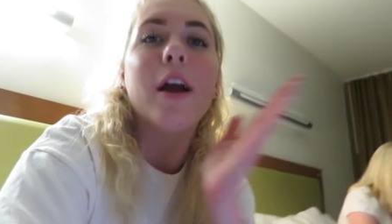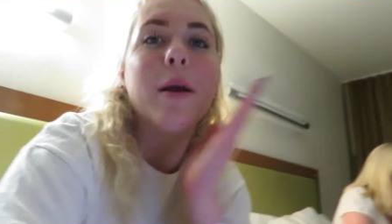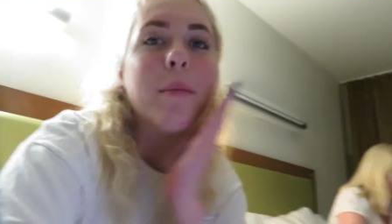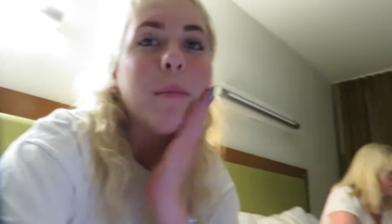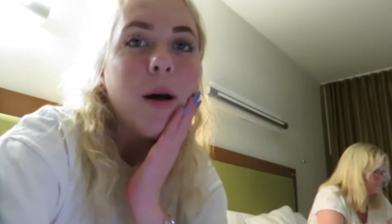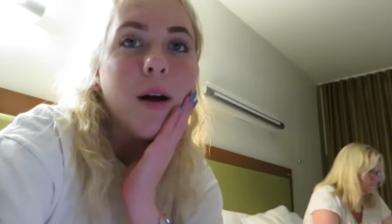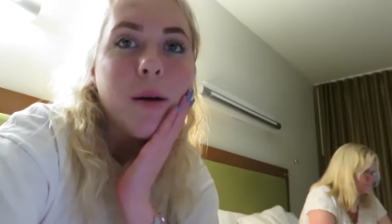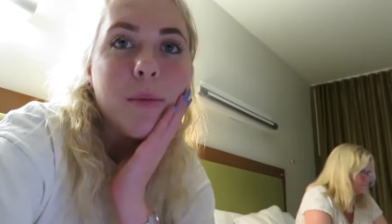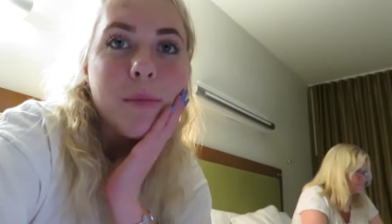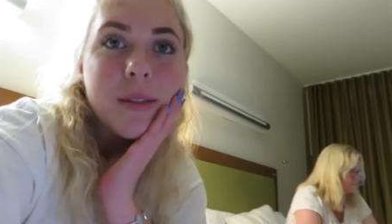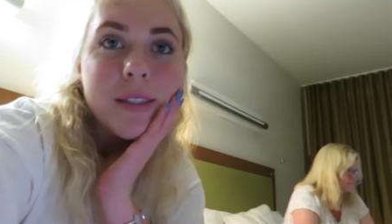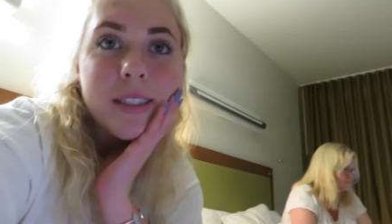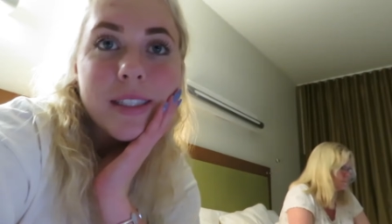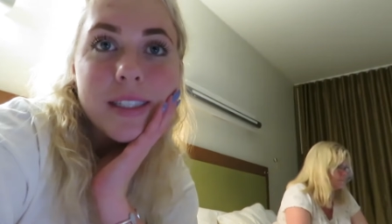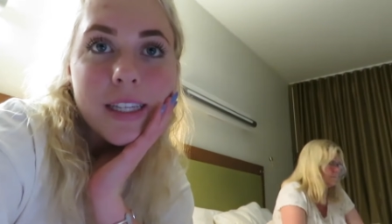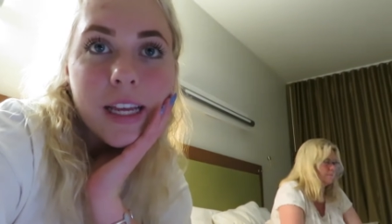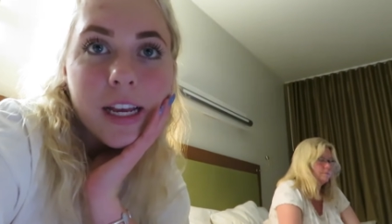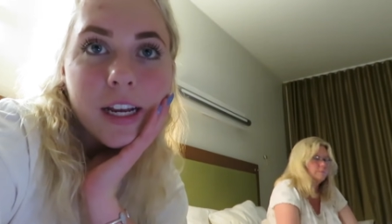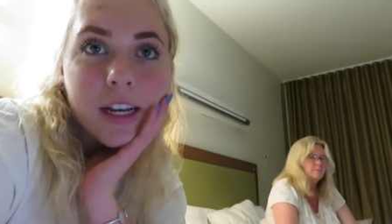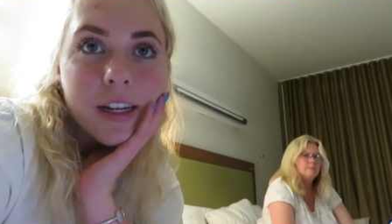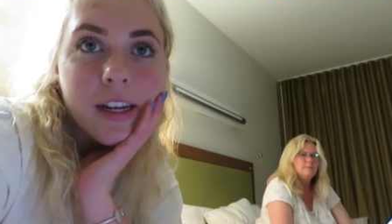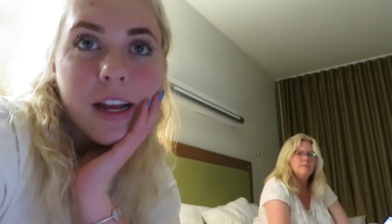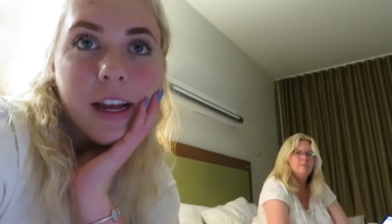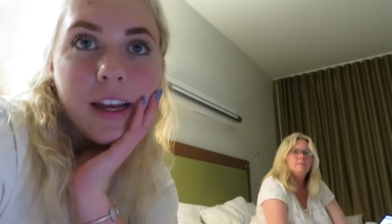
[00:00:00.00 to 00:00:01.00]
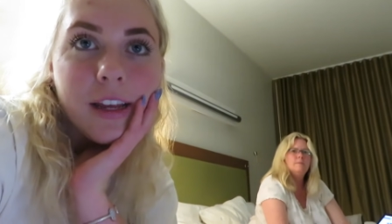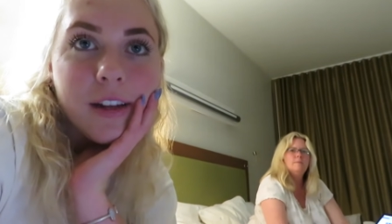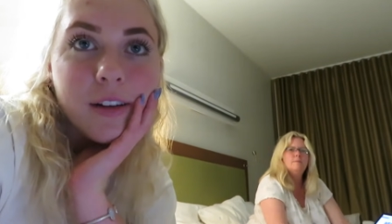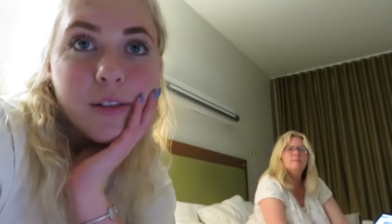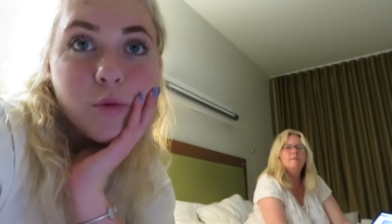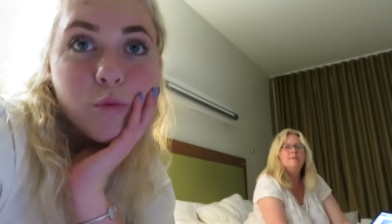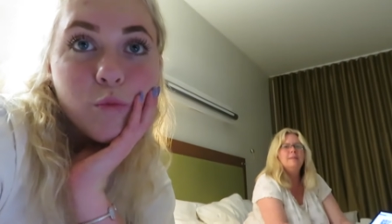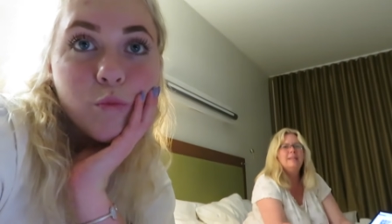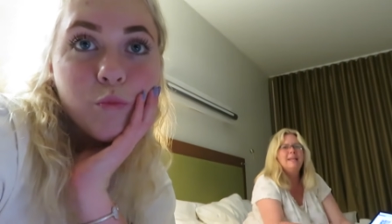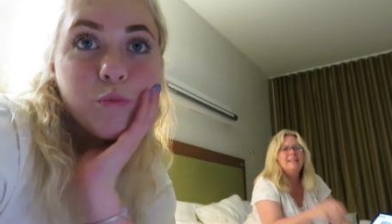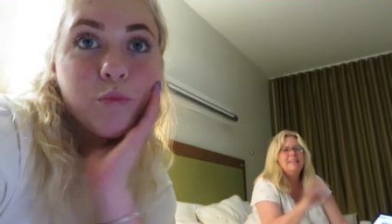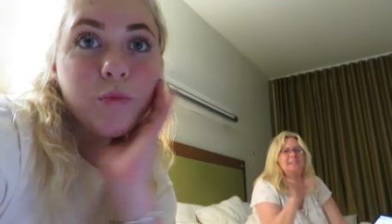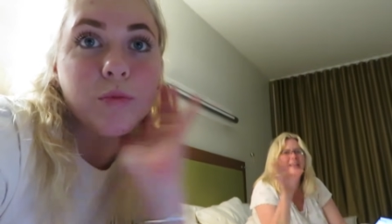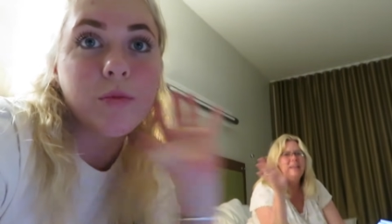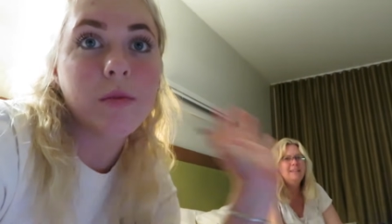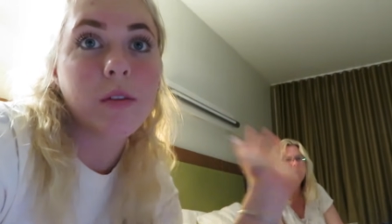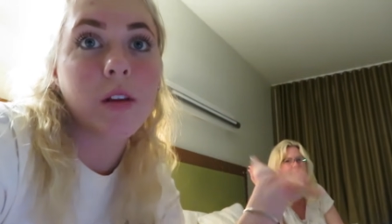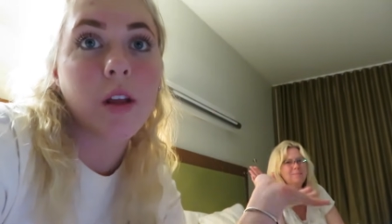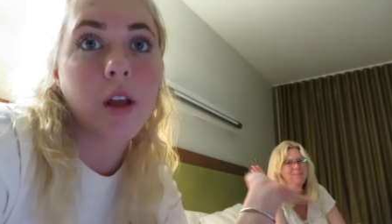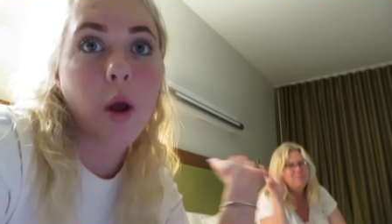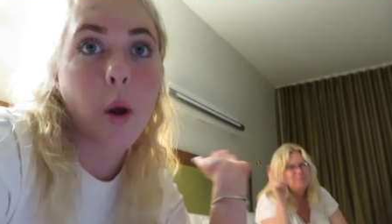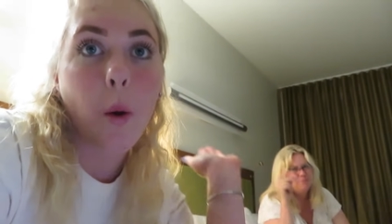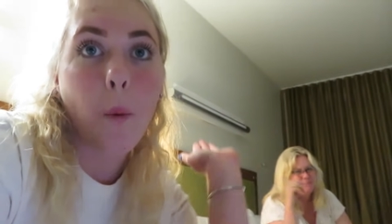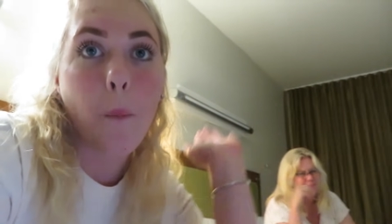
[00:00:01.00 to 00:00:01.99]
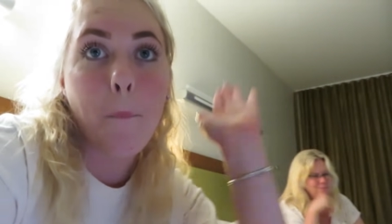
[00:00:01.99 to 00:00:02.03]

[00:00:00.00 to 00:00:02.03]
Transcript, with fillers: All right, mom, say goodnight. Night night.